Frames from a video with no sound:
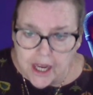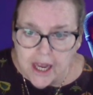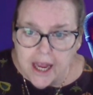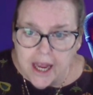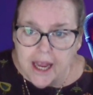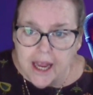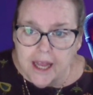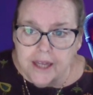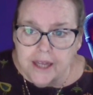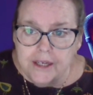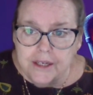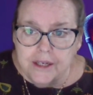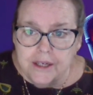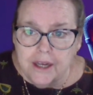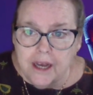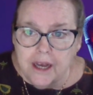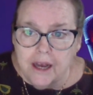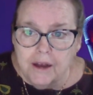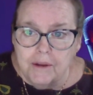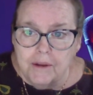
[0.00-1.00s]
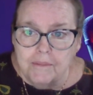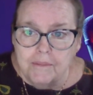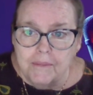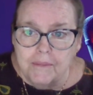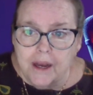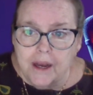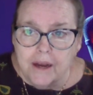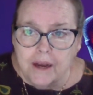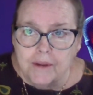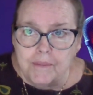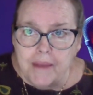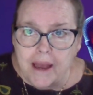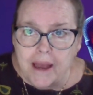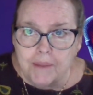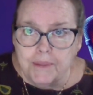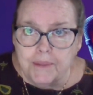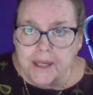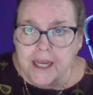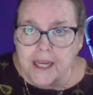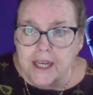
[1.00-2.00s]
and
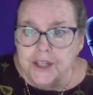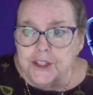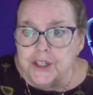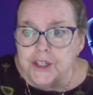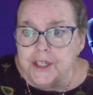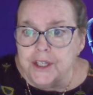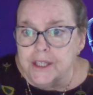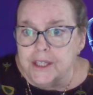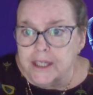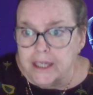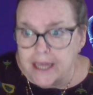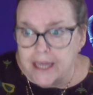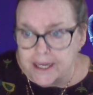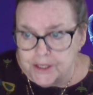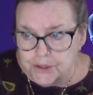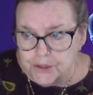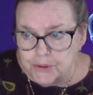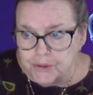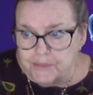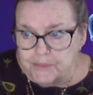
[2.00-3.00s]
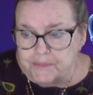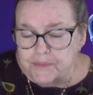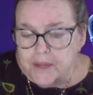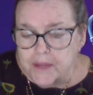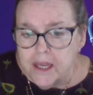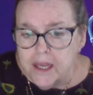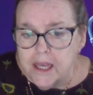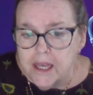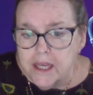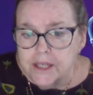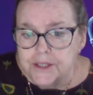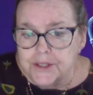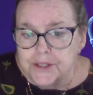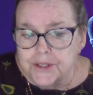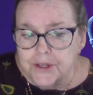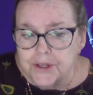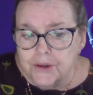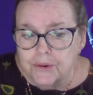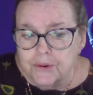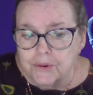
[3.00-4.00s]
application in the classroom.
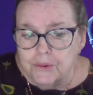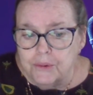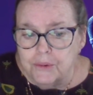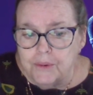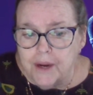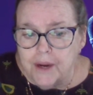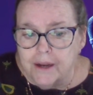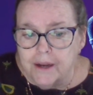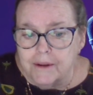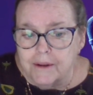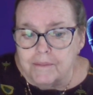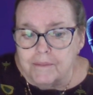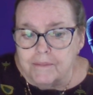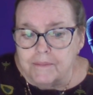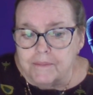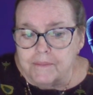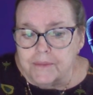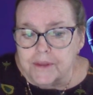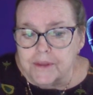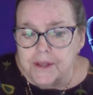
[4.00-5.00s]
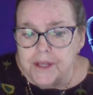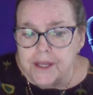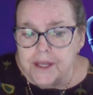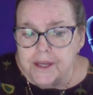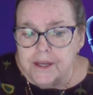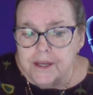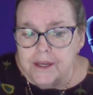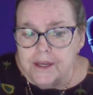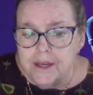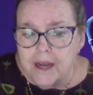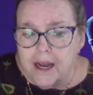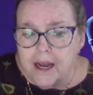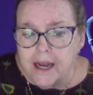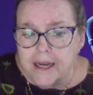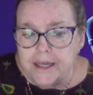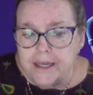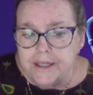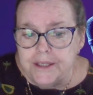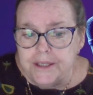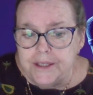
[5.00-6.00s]
So the
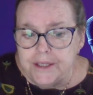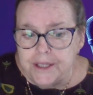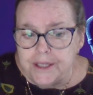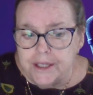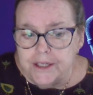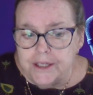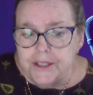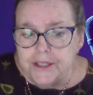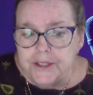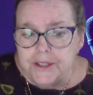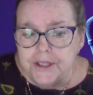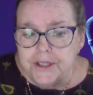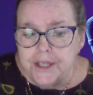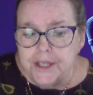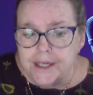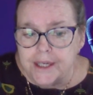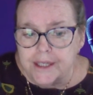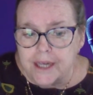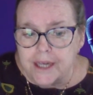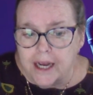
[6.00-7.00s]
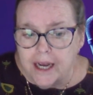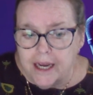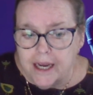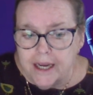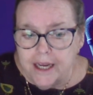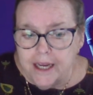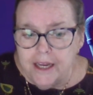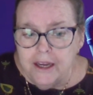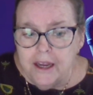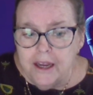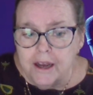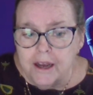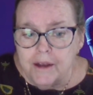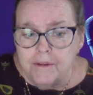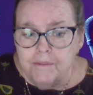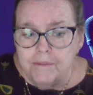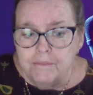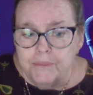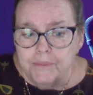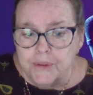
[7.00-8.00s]
ideas that I
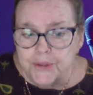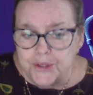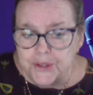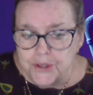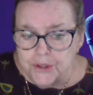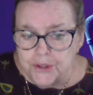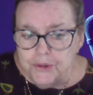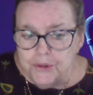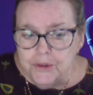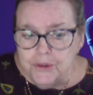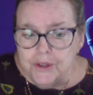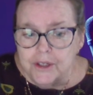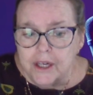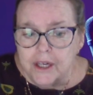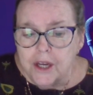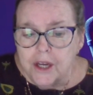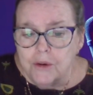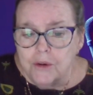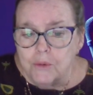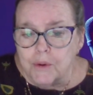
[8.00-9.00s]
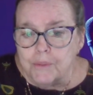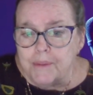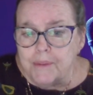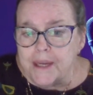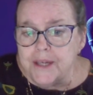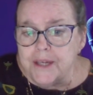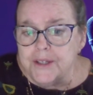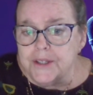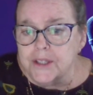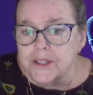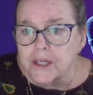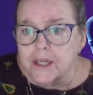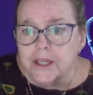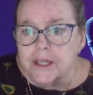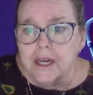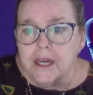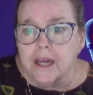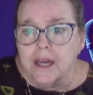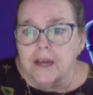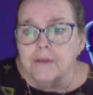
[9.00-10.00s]
pursued were based on
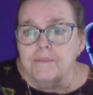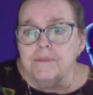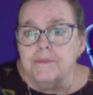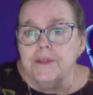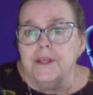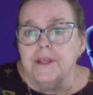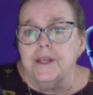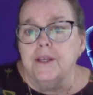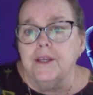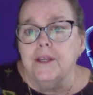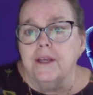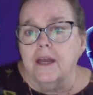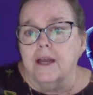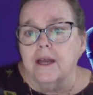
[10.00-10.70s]
the